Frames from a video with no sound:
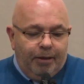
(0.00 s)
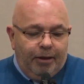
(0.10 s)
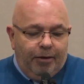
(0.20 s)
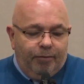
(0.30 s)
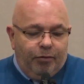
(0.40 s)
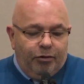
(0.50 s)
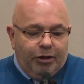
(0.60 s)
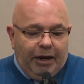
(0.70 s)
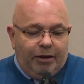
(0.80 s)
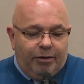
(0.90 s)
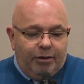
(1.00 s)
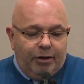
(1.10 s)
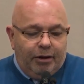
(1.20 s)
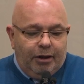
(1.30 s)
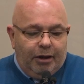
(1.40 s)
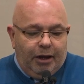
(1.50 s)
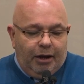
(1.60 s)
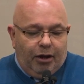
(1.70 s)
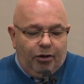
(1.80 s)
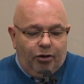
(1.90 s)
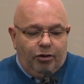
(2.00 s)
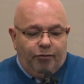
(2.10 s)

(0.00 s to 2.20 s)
In verse 8, and I heard